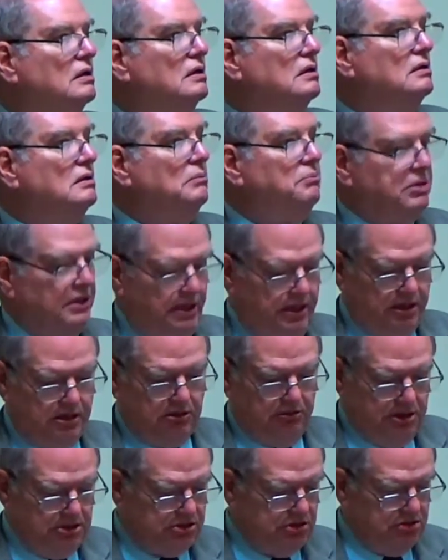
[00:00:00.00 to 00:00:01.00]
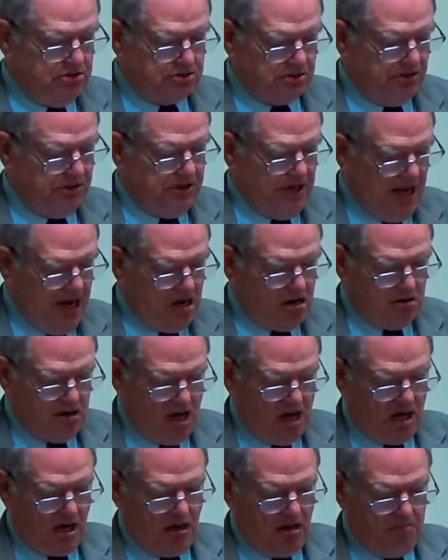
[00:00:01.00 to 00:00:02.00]
The political issues of the day are
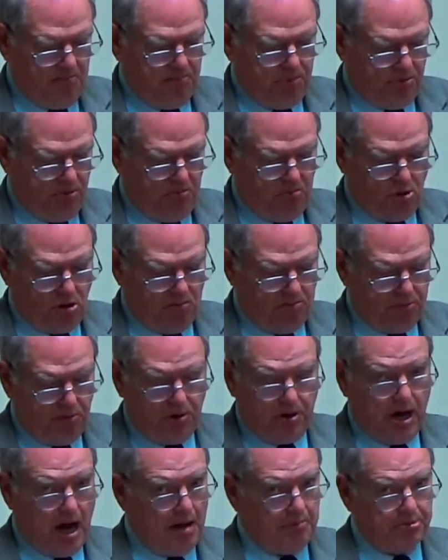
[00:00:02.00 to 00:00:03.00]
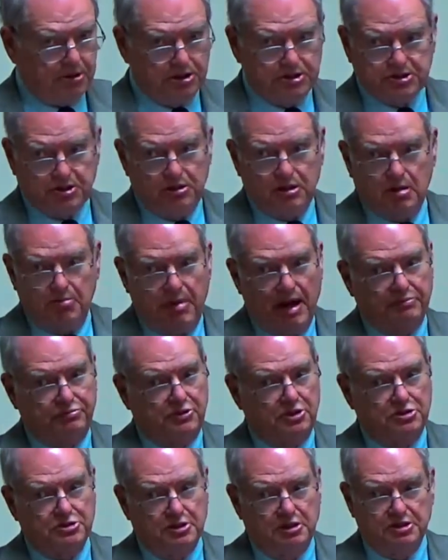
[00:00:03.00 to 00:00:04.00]
not more important. I'm concerned about the
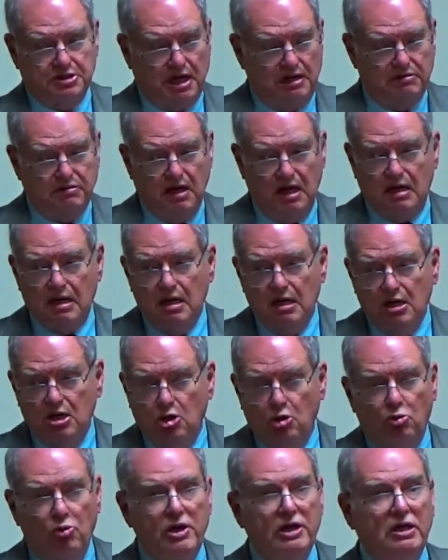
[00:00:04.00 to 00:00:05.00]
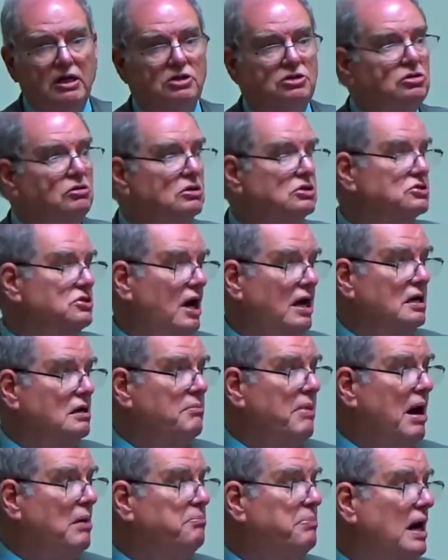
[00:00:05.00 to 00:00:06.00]
church. I think we get too excited
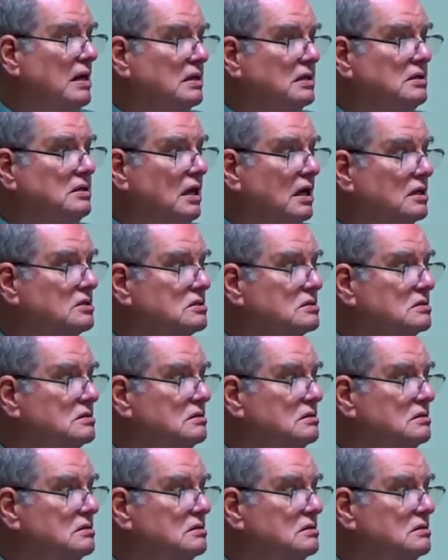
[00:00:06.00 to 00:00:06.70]
about politics.